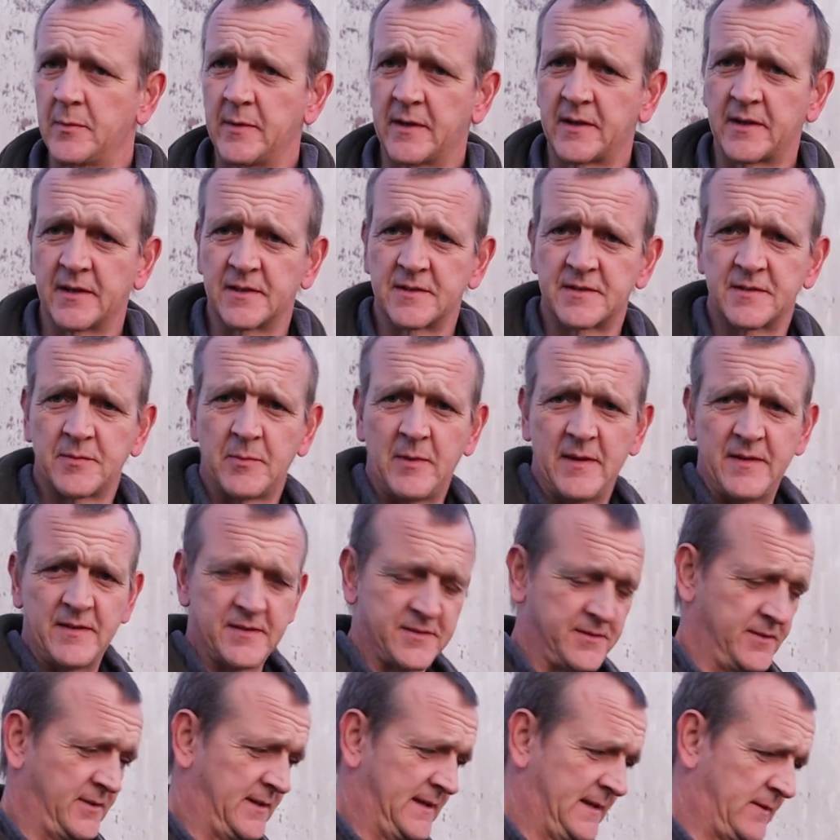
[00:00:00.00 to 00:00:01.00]
purely
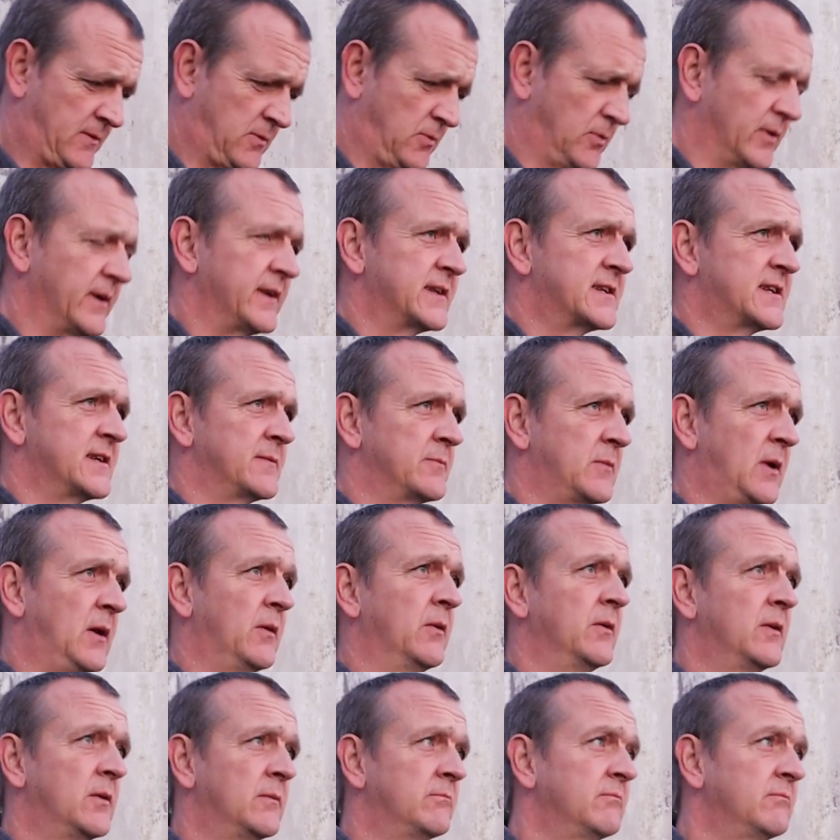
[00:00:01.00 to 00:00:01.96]
because the weather's not how I want it to.